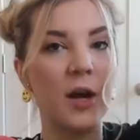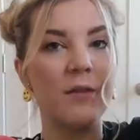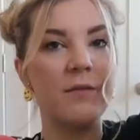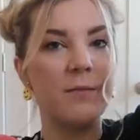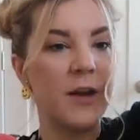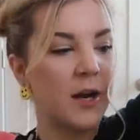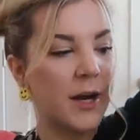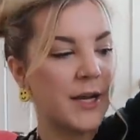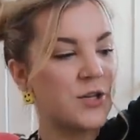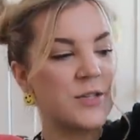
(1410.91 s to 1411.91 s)
They're
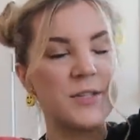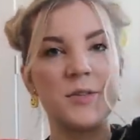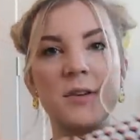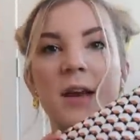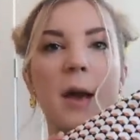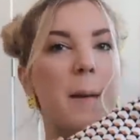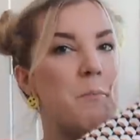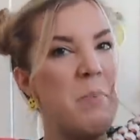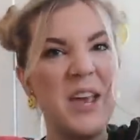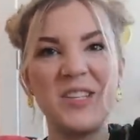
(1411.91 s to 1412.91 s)
very just
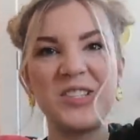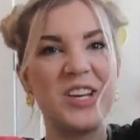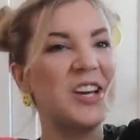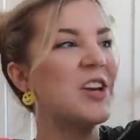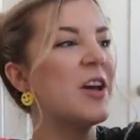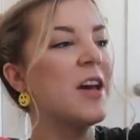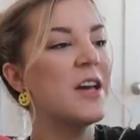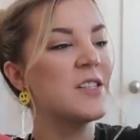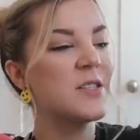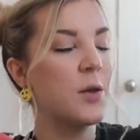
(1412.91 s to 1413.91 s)
basic
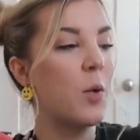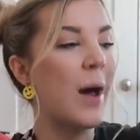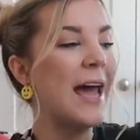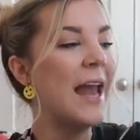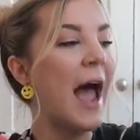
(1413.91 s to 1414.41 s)
silhouette.